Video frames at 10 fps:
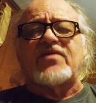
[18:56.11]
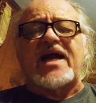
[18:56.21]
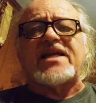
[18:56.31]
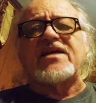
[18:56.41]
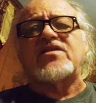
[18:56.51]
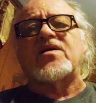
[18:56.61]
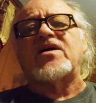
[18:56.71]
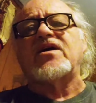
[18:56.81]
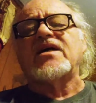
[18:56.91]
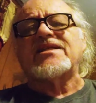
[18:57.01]
right
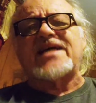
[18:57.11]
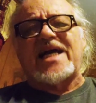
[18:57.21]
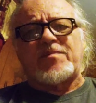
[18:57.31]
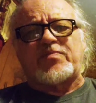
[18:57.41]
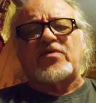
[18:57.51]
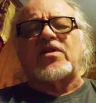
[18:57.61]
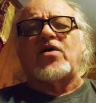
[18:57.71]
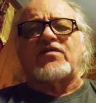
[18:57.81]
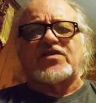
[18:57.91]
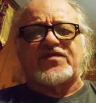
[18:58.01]
into tight
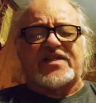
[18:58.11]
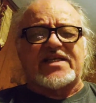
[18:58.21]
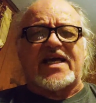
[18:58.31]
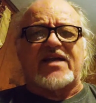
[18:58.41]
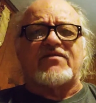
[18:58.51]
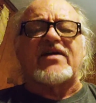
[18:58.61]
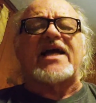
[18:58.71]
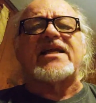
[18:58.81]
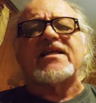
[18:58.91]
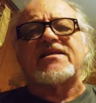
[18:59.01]
pullovers for 10,
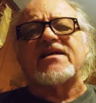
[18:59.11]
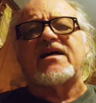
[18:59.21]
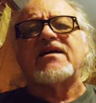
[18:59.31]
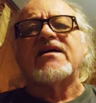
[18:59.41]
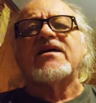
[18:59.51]
right into